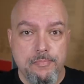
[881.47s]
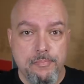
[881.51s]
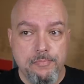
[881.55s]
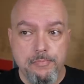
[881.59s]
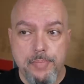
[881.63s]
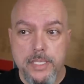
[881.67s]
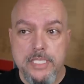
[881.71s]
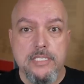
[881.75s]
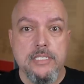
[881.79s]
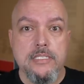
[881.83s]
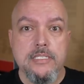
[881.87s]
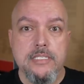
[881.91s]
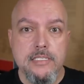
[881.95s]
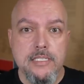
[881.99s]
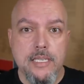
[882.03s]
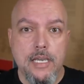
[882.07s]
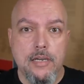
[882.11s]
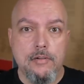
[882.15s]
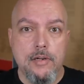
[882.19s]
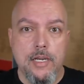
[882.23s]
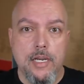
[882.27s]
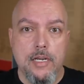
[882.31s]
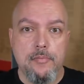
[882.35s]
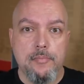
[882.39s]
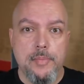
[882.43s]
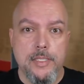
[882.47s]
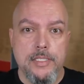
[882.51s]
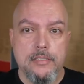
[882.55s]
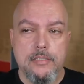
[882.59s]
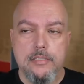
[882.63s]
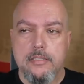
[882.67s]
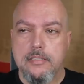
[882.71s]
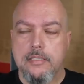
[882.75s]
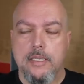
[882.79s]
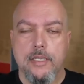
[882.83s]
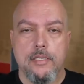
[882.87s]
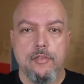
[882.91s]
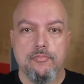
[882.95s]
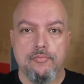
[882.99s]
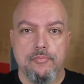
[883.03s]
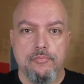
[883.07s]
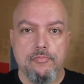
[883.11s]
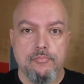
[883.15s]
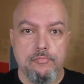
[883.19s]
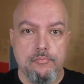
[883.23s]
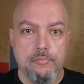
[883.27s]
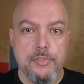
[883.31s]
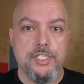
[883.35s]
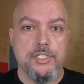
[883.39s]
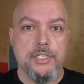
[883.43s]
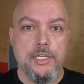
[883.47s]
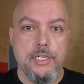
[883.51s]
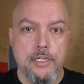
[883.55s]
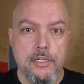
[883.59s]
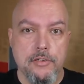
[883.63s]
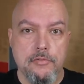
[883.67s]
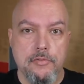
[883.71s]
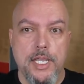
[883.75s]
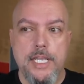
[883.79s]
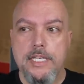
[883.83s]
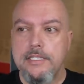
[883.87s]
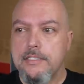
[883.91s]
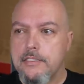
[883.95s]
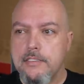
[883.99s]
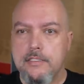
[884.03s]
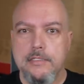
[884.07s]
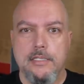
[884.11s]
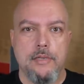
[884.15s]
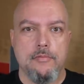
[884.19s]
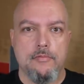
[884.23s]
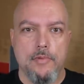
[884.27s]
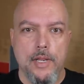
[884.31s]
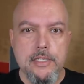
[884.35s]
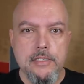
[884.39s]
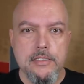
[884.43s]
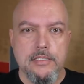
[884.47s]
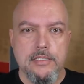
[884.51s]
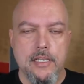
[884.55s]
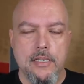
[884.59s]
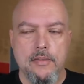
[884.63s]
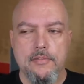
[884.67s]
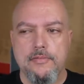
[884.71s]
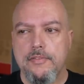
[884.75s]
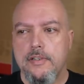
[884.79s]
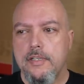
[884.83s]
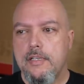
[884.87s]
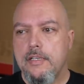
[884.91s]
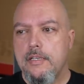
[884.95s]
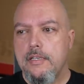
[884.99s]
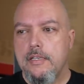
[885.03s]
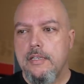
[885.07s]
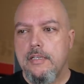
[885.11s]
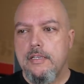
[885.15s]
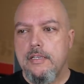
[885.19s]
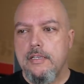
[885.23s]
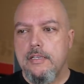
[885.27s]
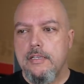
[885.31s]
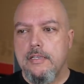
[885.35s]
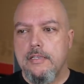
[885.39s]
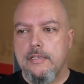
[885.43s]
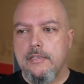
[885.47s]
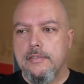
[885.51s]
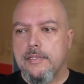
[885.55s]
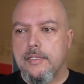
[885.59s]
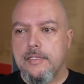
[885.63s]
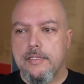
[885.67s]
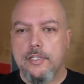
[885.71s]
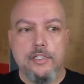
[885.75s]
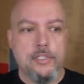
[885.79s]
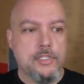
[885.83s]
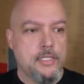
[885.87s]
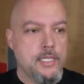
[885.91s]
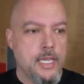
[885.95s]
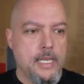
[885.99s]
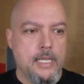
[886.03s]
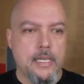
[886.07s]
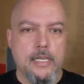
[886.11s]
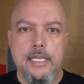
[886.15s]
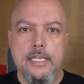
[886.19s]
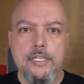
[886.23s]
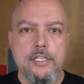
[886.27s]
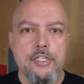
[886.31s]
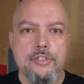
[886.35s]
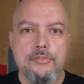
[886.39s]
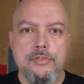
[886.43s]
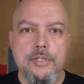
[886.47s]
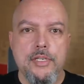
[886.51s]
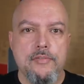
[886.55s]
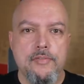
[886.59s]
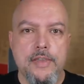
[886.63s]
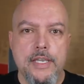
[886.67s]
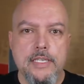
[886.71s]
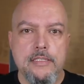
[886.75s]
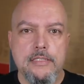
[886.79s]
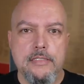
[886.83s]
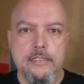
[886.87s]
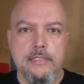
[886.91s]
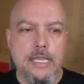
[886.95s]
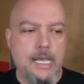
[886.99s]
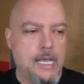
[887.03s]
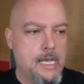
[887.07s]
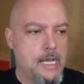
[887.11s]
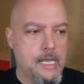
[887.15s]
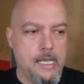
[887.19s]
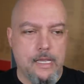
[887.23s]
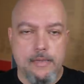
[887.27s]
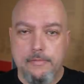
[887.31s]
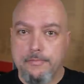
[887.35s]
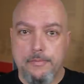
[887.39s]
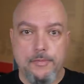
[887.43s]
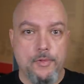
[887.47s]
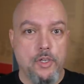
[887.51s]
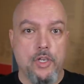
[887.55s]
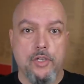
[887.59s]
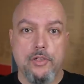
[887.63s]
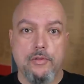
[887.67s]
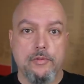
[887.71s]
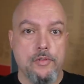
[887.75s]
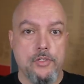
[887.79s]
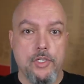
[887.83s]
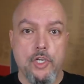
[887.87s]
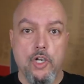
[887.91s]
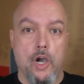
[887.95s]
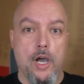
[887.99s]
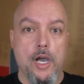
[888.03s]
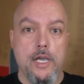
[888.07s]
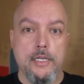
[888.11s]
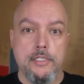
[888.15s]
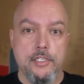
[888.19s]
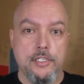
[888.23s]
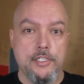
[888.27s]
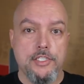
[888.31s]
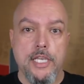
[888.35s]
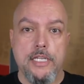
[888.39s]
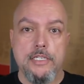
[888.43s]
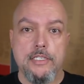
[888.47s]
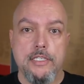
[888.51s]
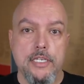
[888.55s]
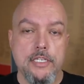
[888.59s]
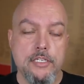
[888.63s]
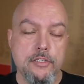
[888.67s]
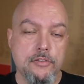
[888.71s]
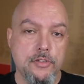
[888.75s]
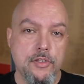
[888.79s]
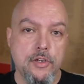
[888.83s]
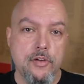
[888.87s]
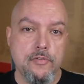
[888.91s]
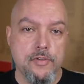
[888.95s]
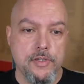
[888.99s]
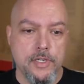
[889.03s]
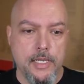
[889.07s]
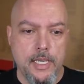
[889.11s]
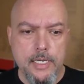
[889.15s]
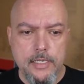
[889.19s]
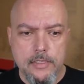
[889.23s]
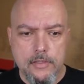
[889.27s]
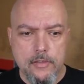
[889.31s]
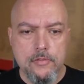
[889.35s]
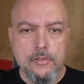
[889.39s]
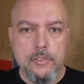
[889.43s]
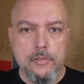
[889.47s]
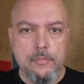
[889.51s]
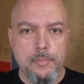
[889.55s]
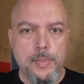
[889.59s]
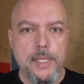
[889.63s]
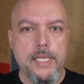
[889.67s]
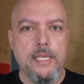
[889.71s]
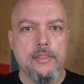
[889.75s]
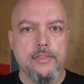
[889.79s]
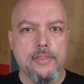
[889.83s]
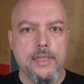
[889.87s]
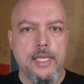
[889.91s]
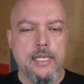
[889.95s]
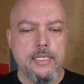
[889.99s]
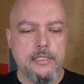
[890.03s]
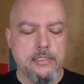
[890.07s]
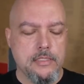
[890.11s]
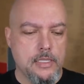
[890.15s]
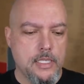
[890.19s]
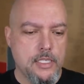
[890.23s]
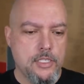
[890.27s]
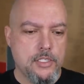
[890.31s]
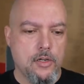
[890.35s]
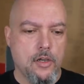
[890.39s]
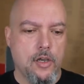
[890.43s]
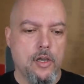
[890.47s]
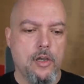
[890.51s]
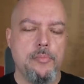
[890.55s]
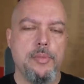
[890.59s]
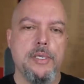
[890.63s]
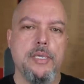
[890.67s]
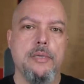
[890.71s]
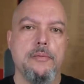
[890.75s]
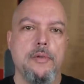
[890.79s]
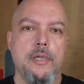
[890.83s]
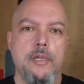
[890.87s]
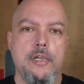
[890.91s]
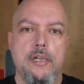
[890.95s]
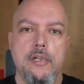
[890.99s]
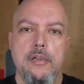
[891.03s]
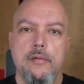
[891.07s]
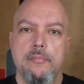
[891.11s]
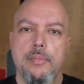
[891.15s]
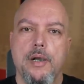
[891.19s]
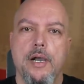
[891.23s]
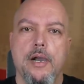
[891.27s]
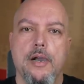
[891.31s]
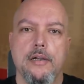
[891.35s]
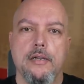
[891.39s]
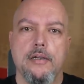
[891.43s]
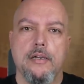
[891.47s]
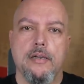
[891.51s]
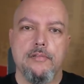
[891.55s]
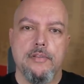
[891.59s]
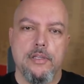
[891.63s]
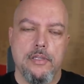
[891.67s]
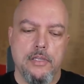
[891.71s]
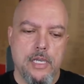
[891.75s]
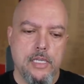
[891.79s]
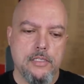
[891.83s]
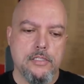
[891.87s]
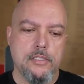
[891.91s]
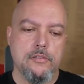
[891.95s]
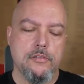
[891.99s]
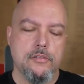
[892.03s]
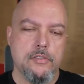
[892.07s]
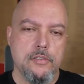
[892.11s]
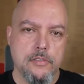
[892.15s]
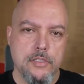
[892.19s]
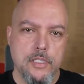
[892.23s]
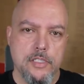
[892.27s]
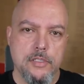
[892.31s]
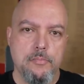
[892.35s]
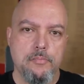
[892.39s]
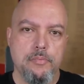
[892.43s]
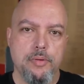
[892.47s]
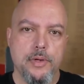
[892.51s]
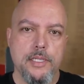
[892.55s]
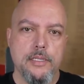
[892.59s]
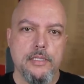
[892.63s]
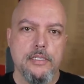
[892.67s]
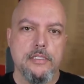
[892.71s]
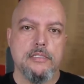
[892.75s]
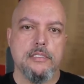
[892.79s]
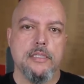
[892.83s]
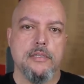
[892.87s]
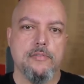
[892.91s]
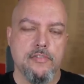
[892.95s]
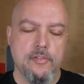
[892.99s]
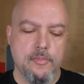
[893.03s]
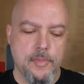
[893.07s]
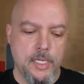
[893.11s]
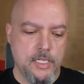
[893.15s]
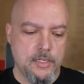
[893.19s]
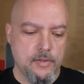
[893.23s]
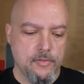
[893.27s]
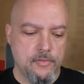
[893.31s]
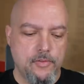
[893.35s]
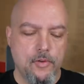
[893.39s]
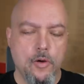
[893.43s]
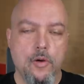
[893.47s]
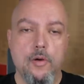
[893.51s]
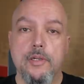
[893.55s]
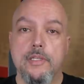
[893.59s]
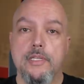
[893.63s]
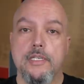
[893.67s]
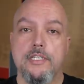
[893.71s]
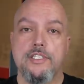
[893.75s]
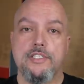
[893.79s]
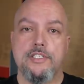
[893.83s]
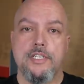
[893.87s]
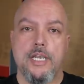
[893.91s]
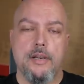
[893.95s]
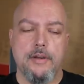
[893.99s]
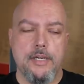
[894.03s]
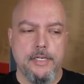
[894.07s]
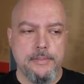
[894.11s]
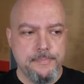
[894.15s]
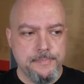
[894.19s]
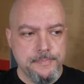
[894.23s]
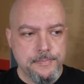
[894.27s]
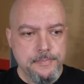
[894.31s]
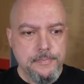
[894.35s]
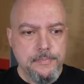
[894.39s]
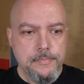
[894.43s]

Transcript: businesses out, out of business, like machine gun ranges that rent stuff. It uh, could take industry events gone, could change the industry overnight. Those are big things, and they should all be part of the lawsuit. So let's bring this information forward. Let's share it.